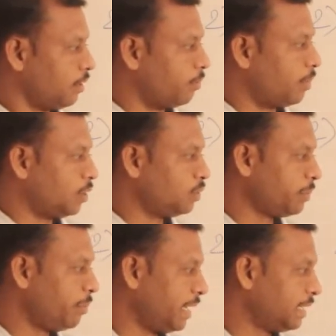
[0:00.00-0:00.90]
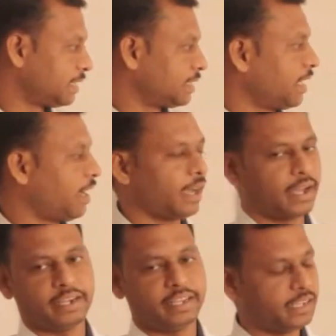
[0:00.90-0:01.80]
by using base
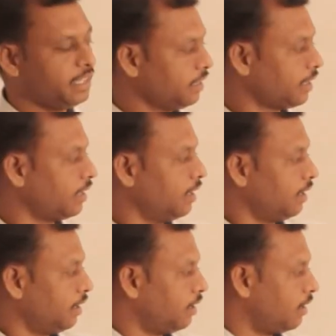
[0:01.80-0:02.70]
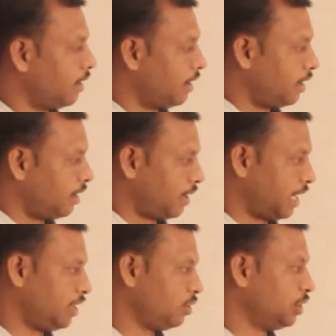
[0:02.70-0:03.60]
and any
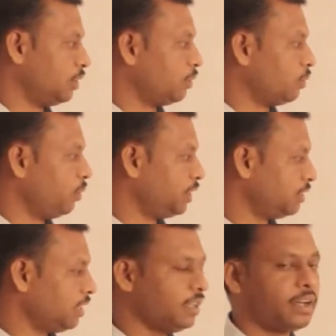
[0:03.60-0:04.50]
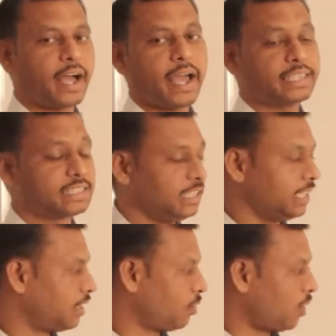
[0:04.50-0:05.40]
hydrogen which is a
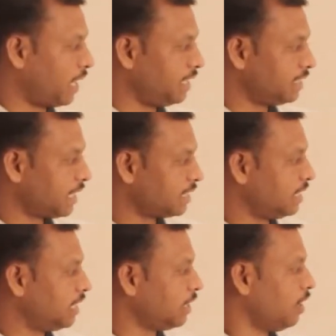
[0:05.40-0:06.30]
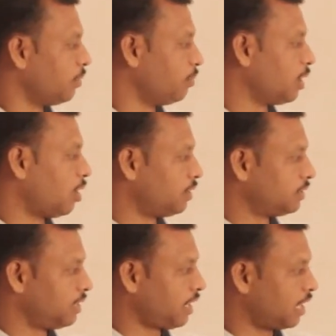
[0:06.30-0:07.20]
acidic. Why it is acidic?
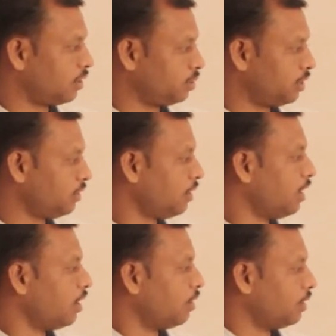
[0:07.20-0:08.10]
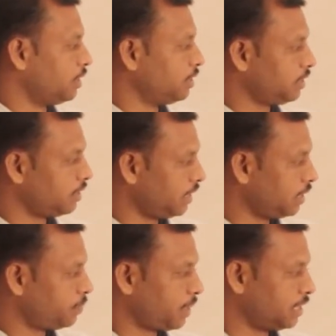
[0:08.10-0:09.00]
Because the hydrogen it
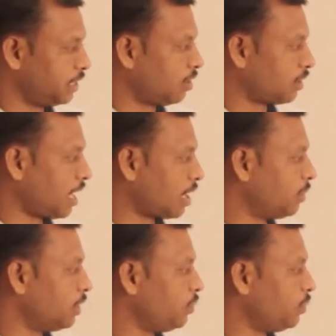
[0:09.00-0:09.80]
is present on carbon